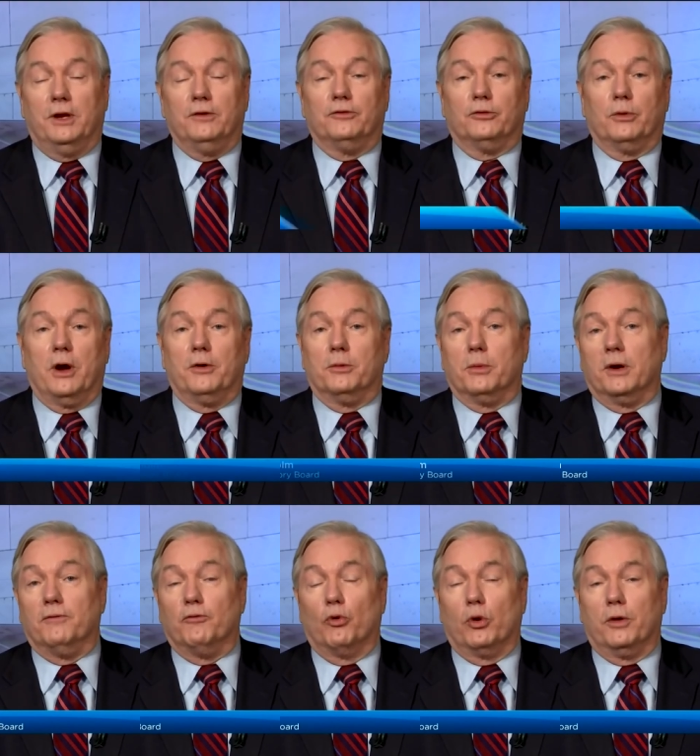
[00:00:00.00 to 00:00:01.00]
state's surrounded by
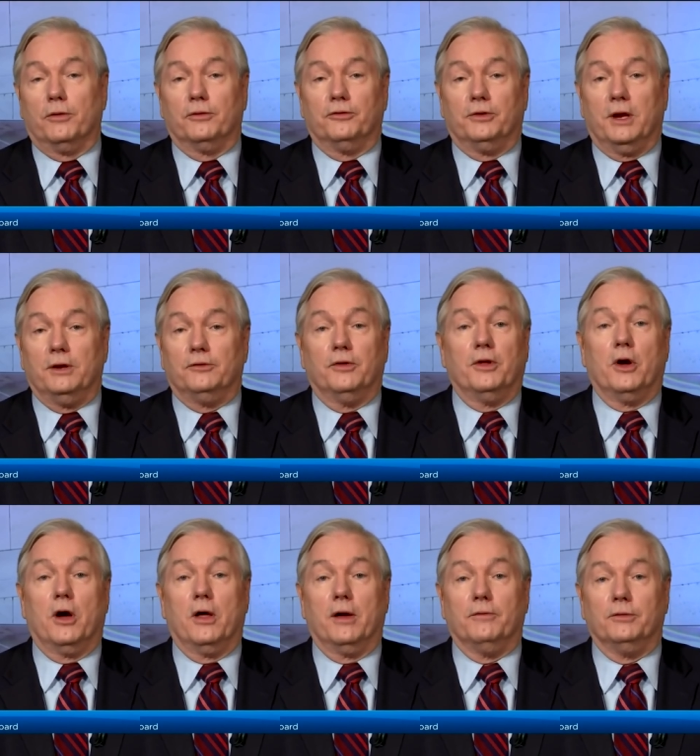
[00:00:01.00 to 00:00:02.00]
four other states, and they
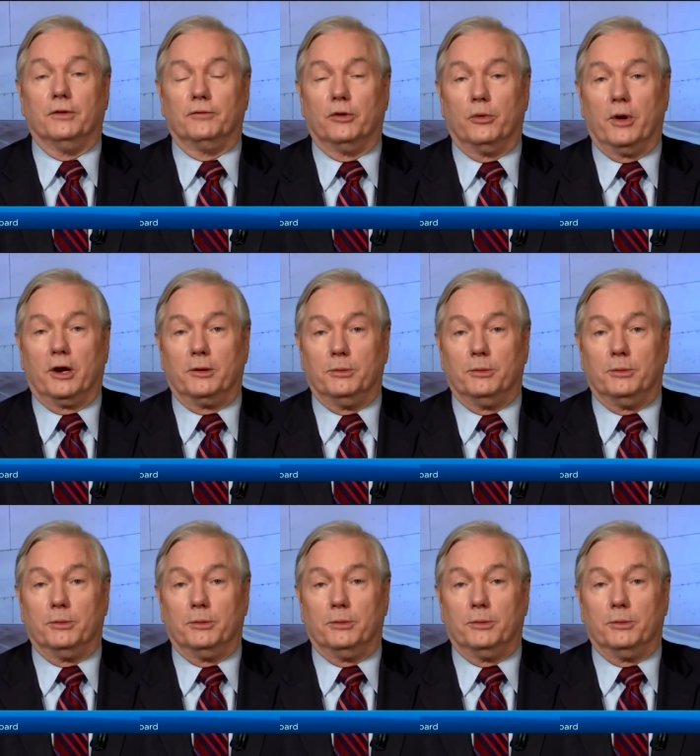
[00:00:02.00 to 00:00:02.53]
all have different